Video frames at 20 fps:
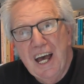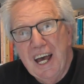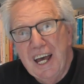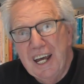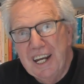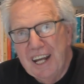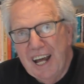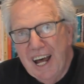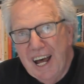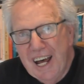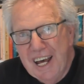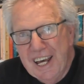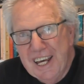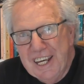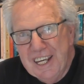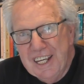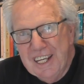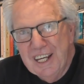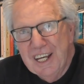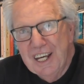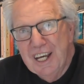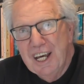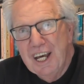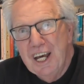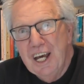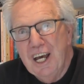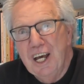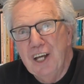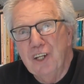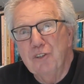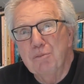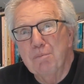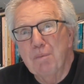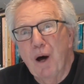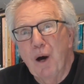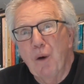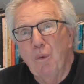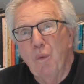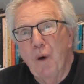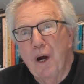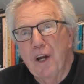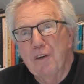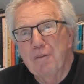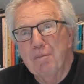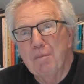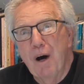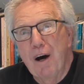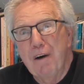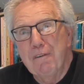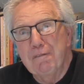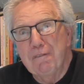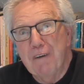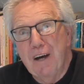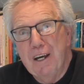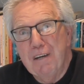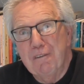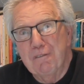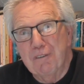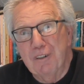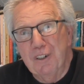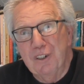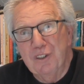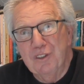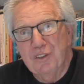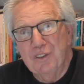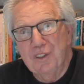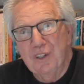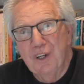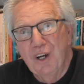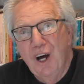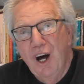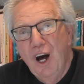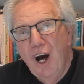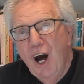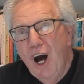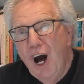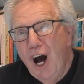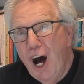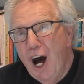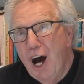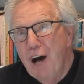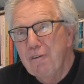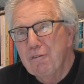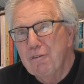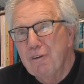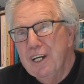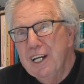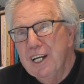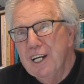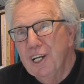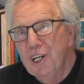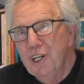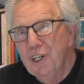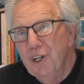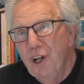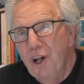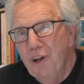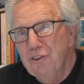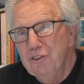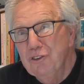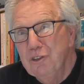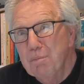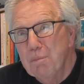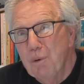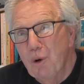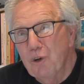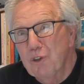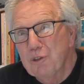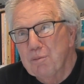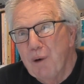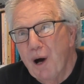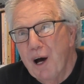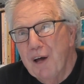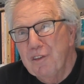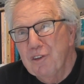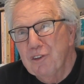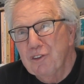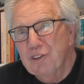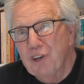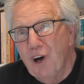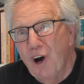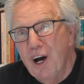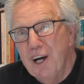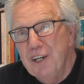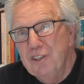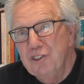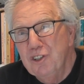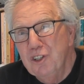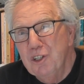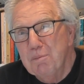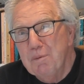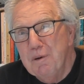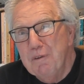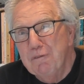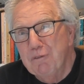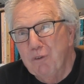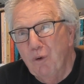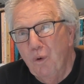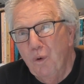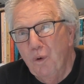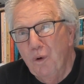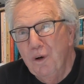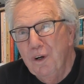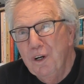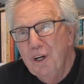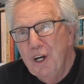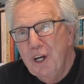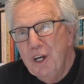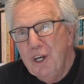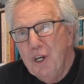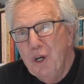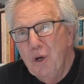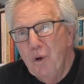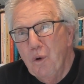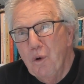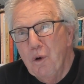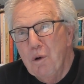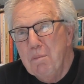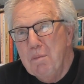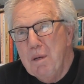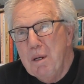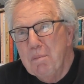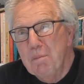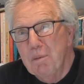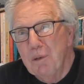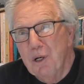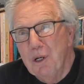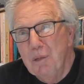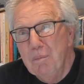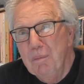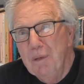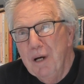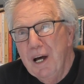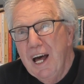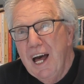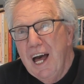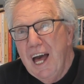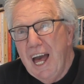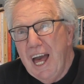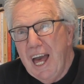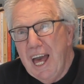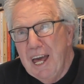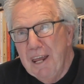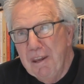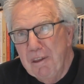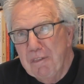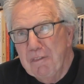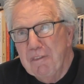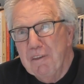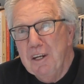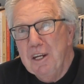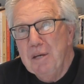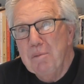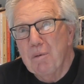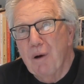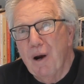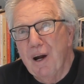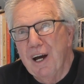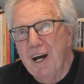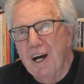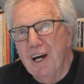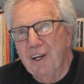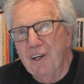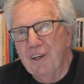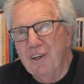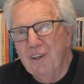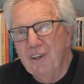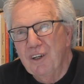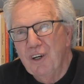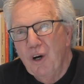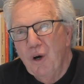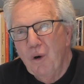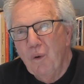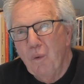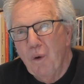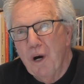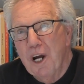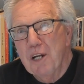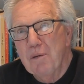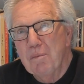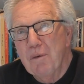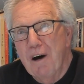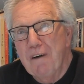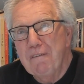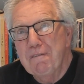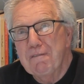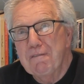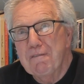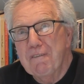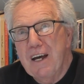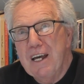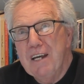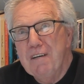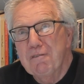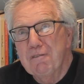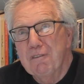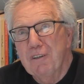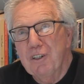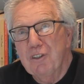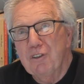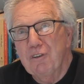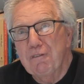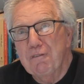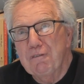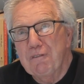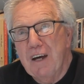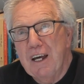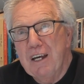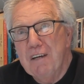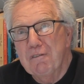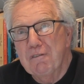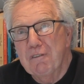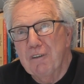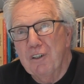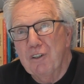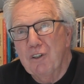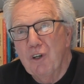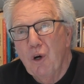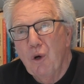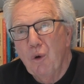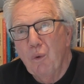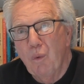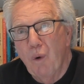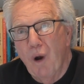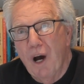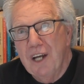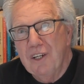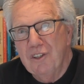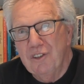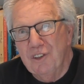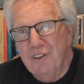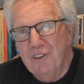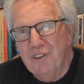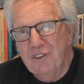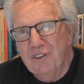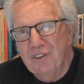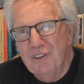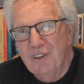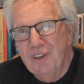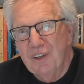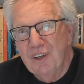And hey, it's by one of my favourites. I've read lots of books by this guy to you before. You'll remember him, Anthony Browne, one of my favourite, favourite writers.